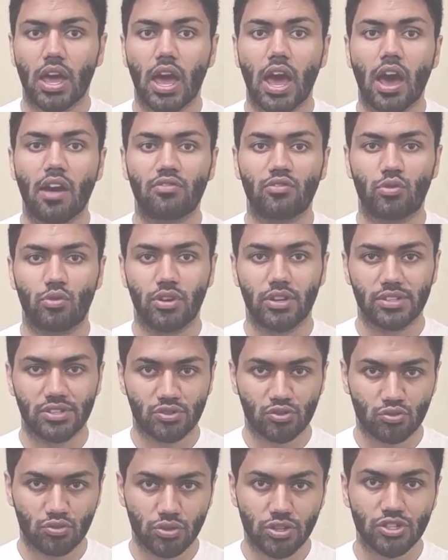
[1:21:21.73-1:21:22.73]
After a
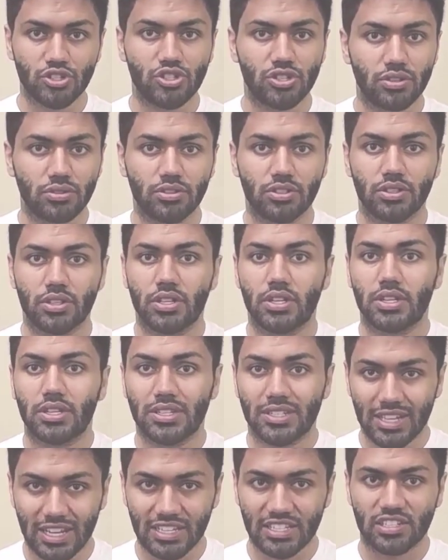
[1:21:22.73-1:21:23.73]
stringent
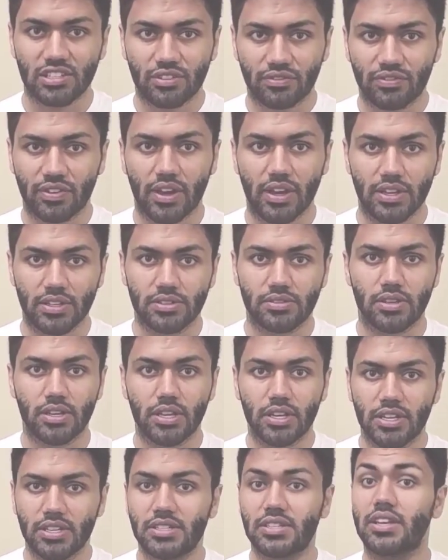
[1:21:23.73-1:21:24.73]
testing phase,
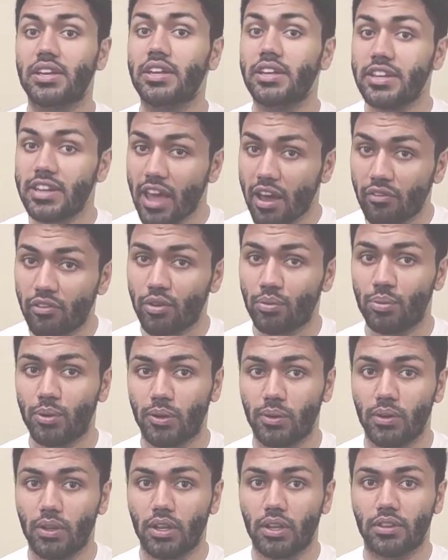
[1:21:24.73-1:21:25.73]
it is
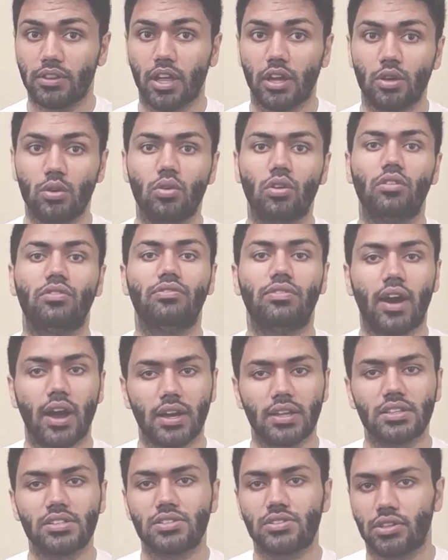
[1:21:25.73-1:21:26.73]
inevitable that you will
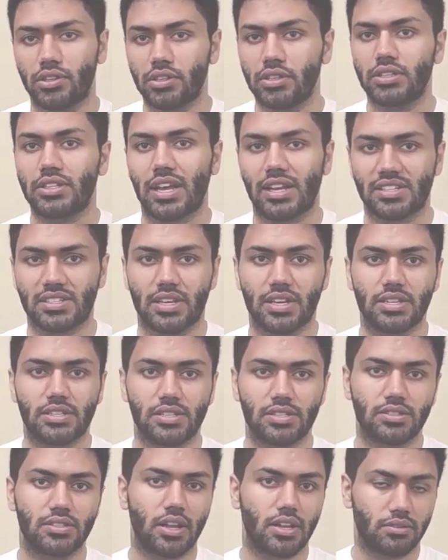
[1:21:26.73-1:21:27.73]
find certain test
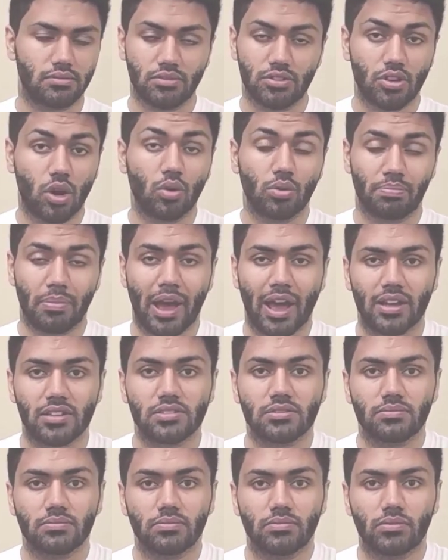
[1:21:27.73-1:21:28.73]
cases that don't
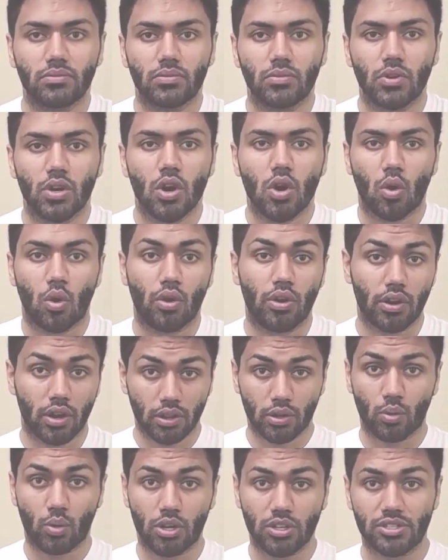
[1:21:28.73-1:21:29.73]
pass. Or in
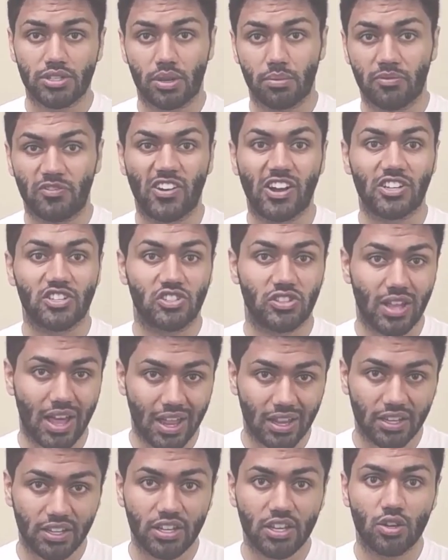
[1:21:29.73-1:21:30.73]
other words, some
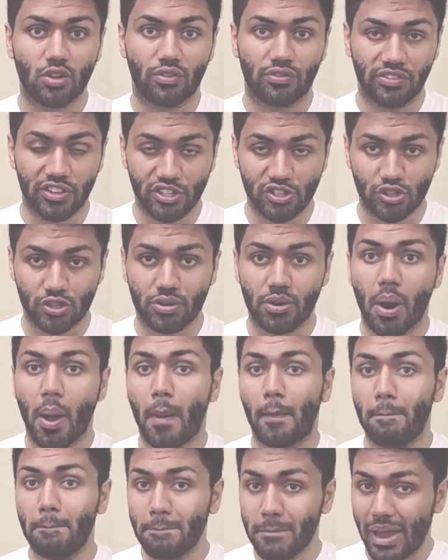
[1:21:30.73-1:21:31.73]
functionality or feature
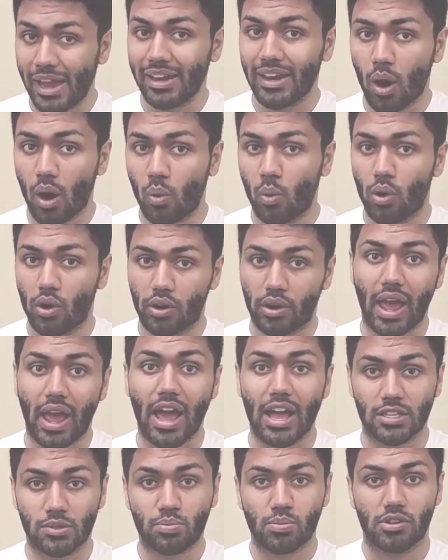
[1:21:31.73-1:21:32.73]
may not work
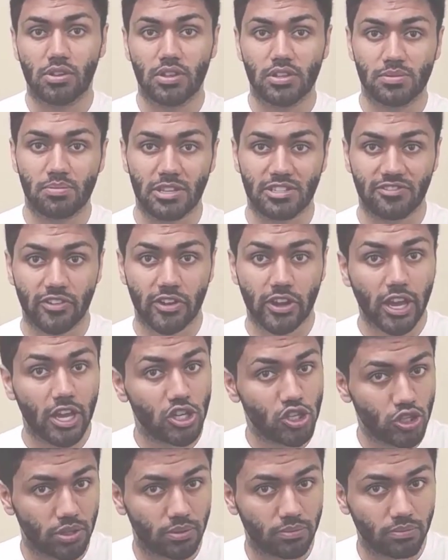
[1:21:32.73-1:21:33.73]
as per the
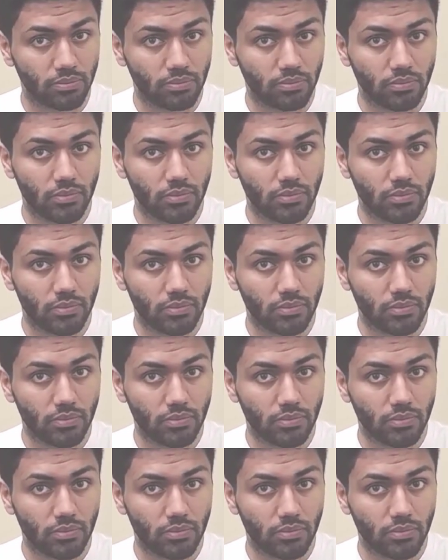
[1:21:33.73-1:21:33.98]
specification.